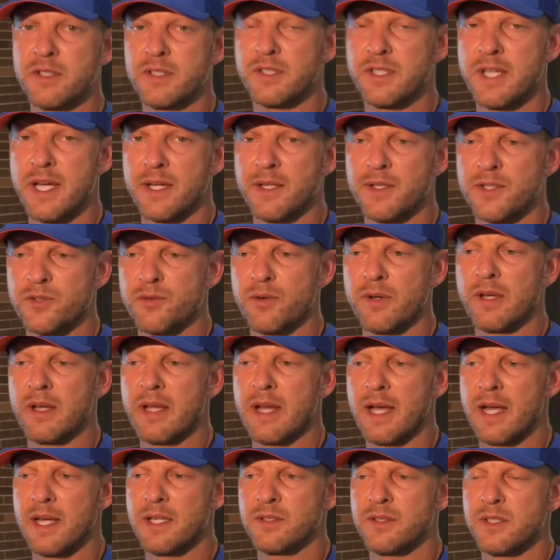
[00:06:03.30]
and second string
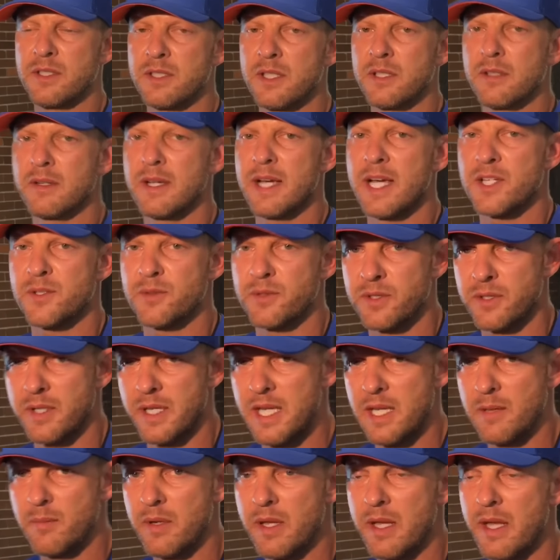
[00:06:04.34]
guys. These other guys will
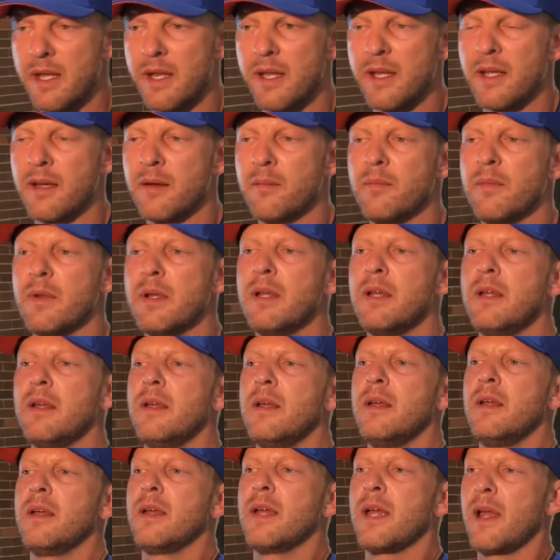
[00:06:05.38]
keep getting them,
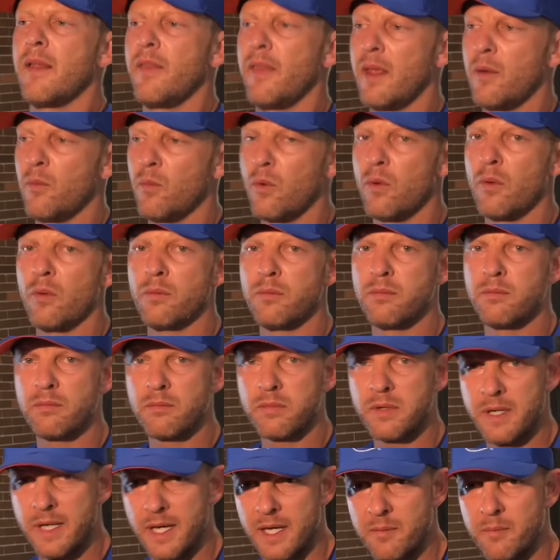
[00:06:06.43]
and then we'll
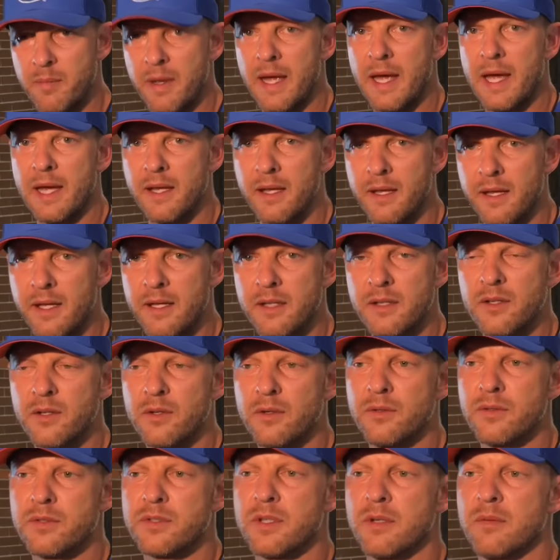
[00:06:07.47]
cut back and get
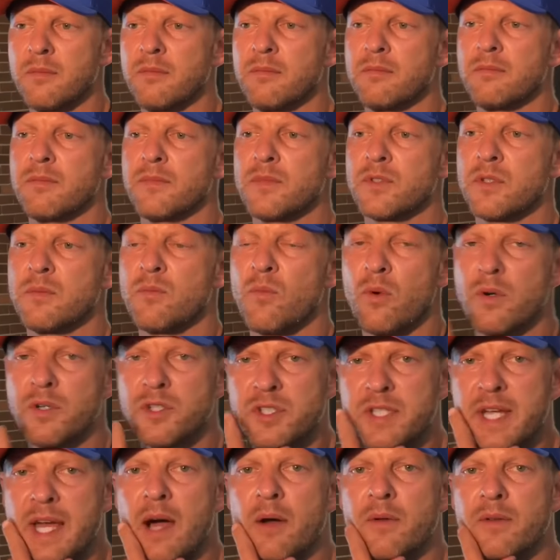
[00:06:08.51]
into some some more
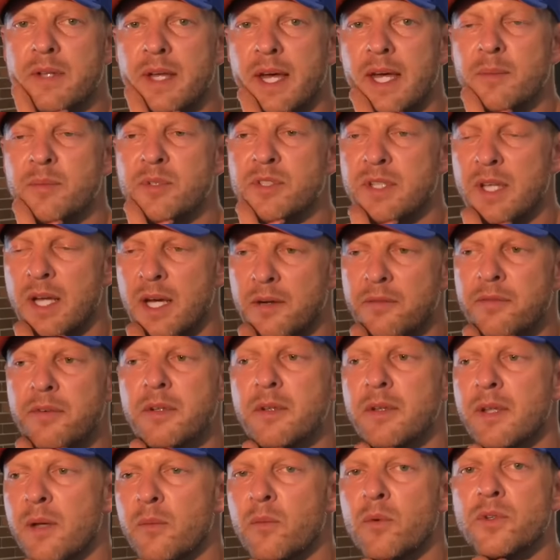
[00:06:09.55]
scout type stuff,
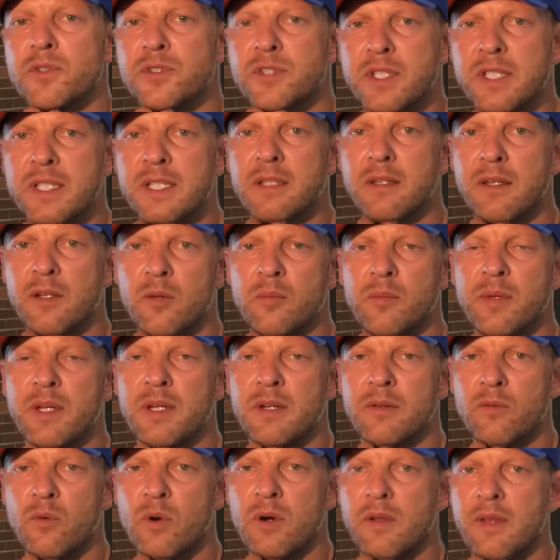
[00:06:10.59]
and then we'll see a little bit
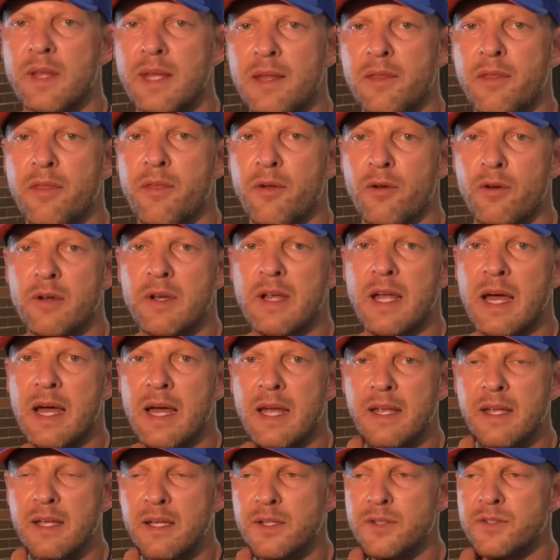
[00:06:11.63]
of where that third
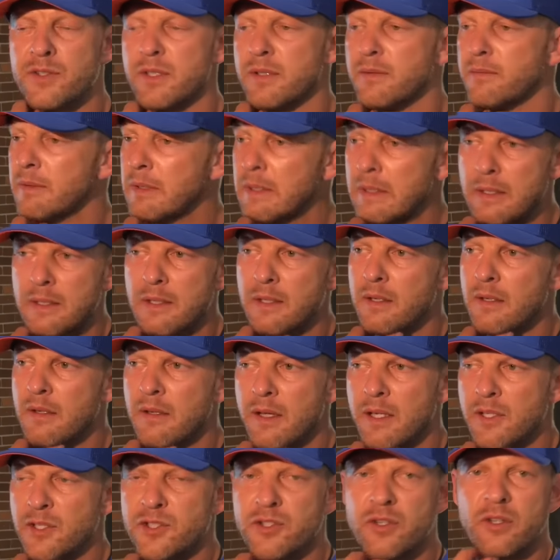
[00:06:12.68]
guy is. And
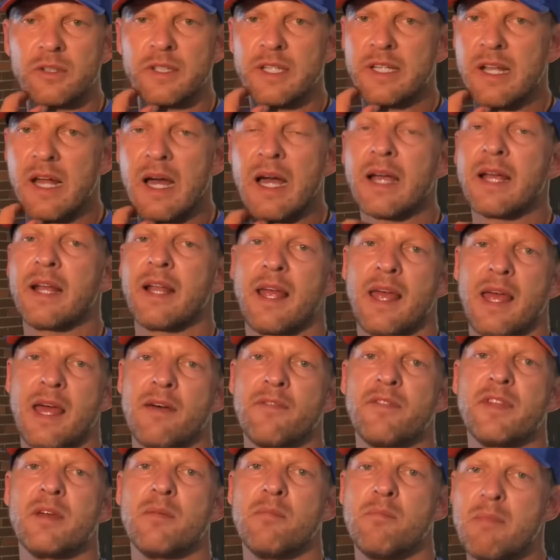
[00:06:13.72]
he's certainly not going to
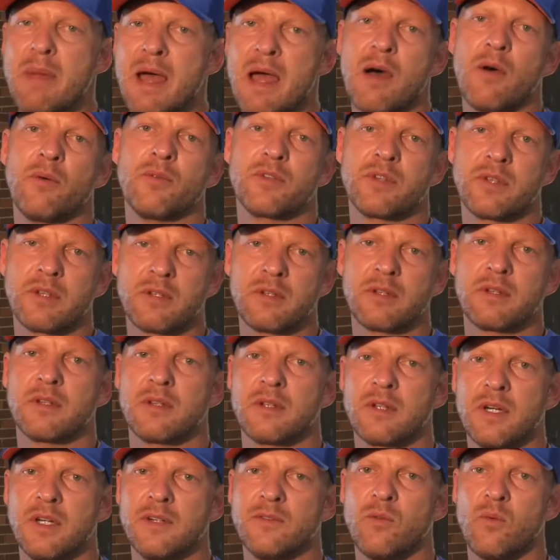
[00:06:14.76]
have the amount
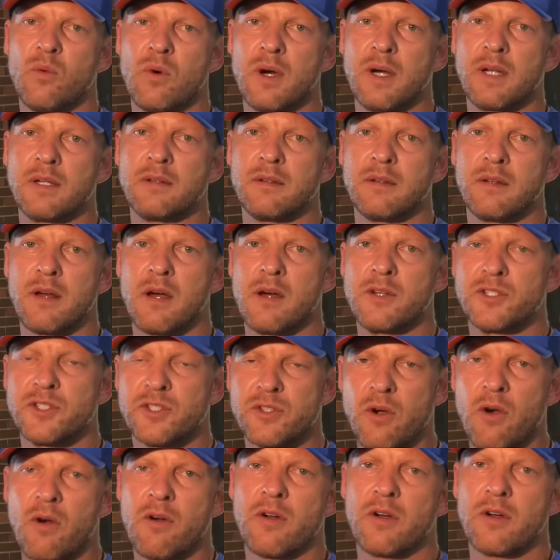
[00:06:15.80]
of what a
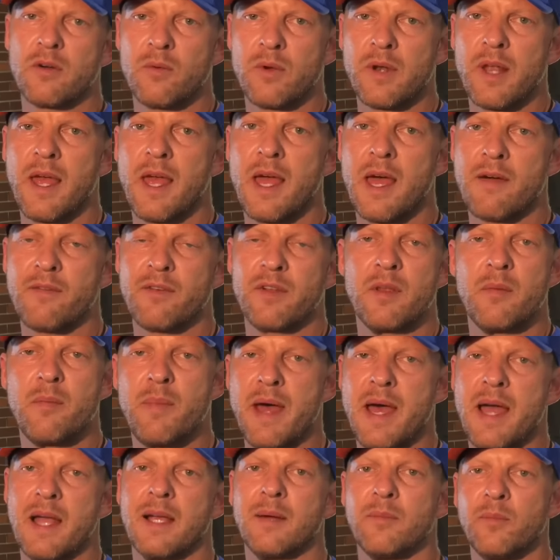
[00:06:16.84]
starter would have or the
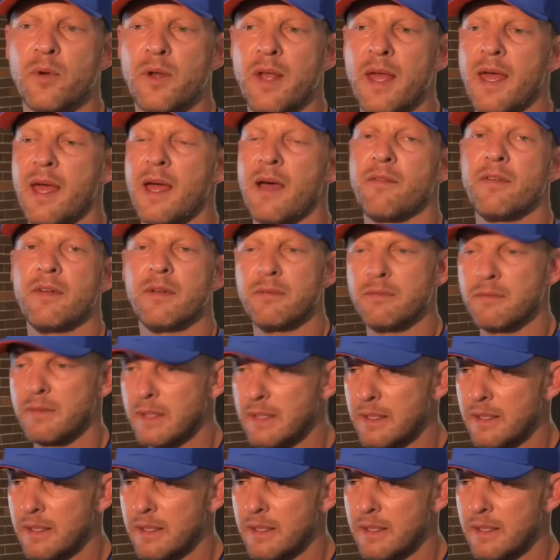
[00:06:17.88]
backup would have, and